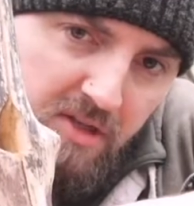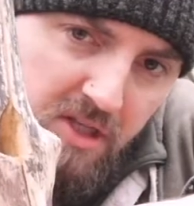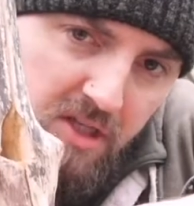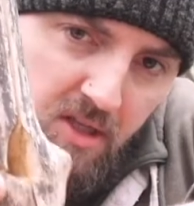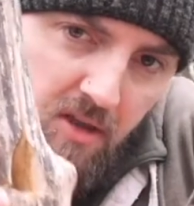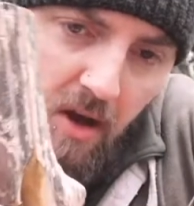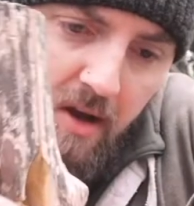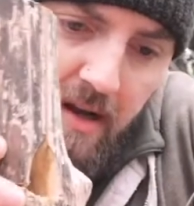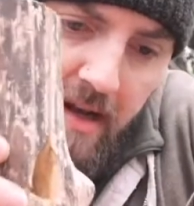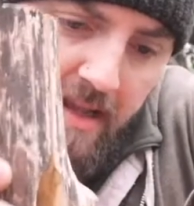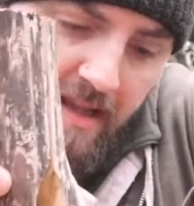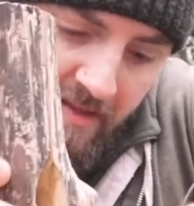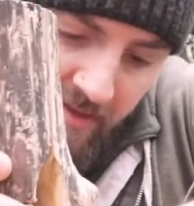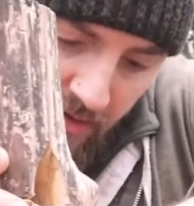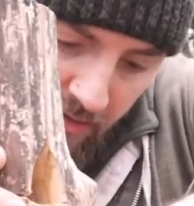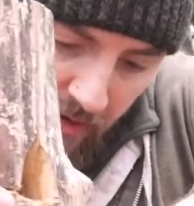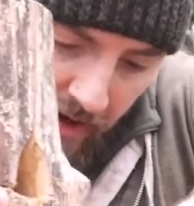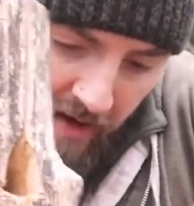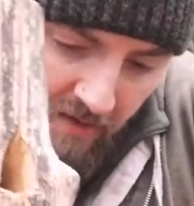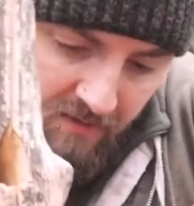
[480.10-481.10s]
slightly in
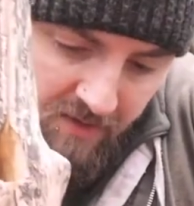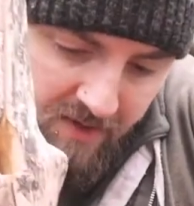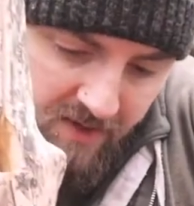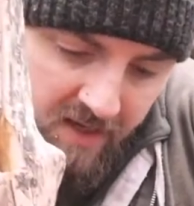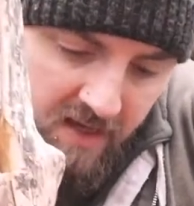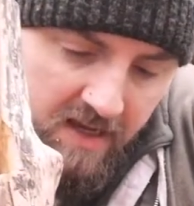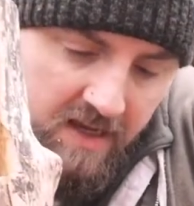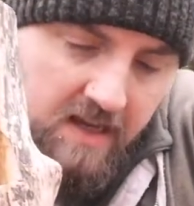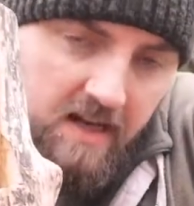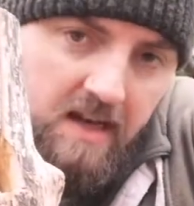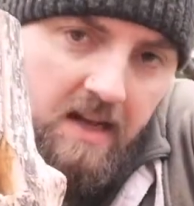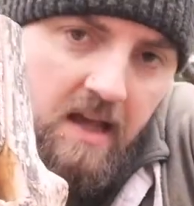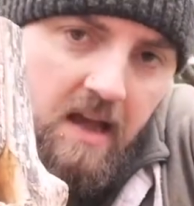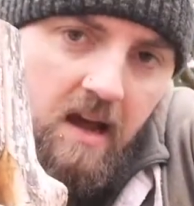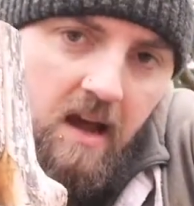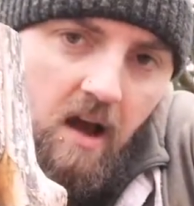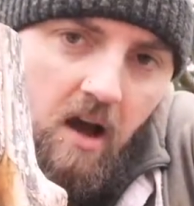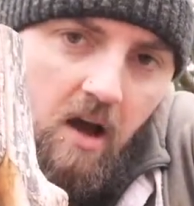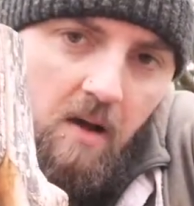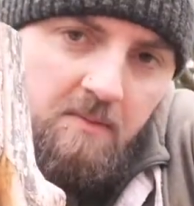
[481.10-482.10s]
the ground,
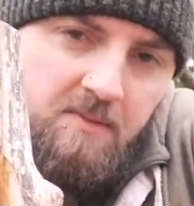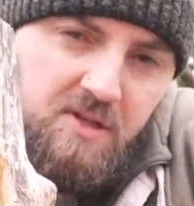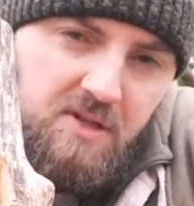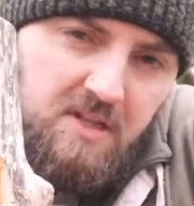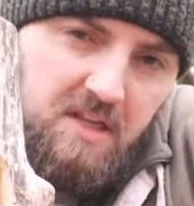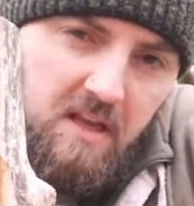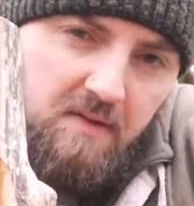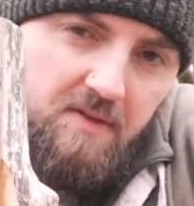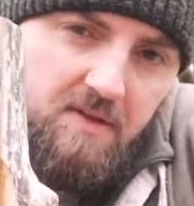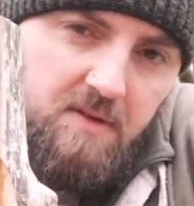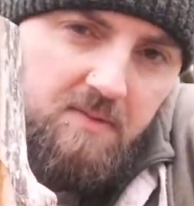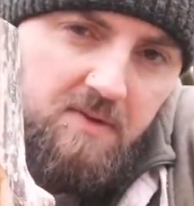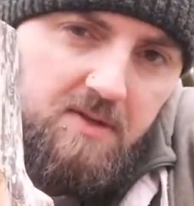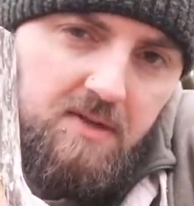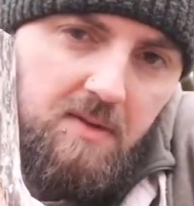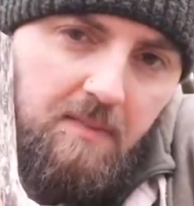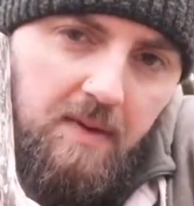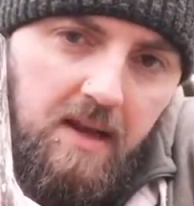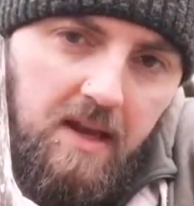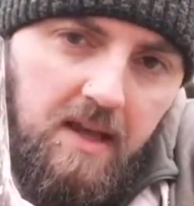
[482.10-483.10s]
just to give it some
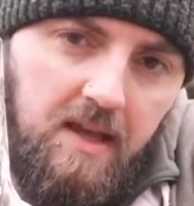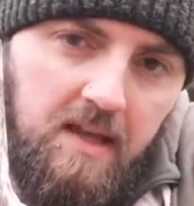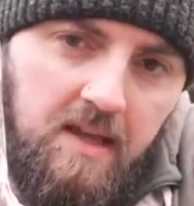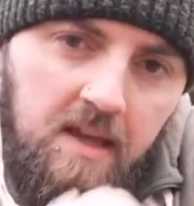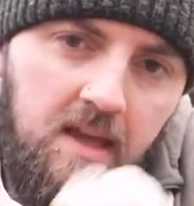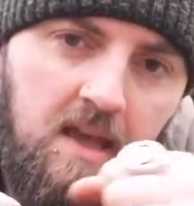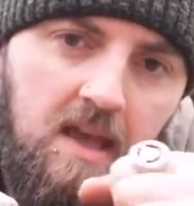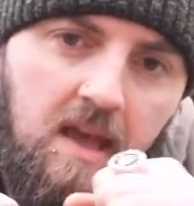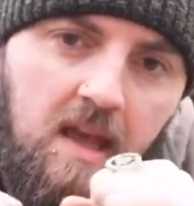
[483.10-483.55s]
stability,